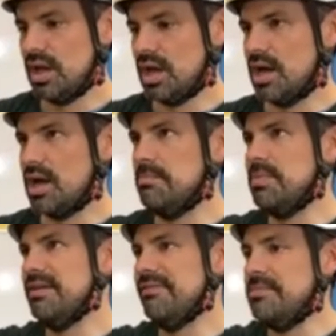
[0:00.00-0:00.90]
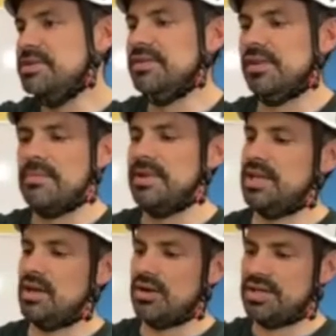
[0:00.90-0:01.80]
Um, but if I'm just climbing
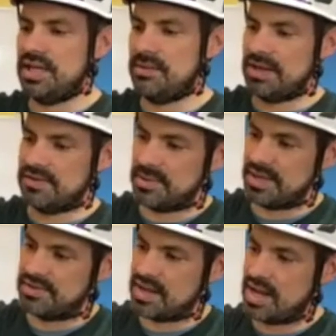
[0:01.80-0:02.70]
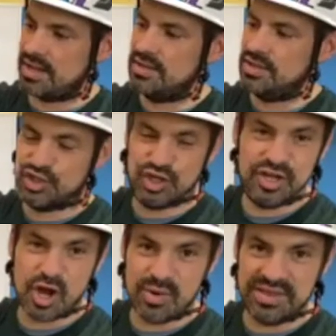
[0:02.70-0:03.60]
DRT, my splice die should
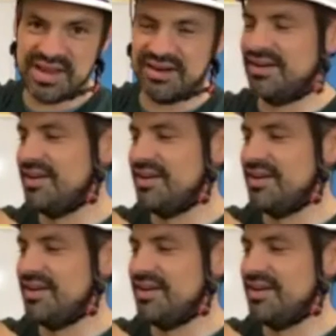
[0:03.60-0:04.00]
go in there.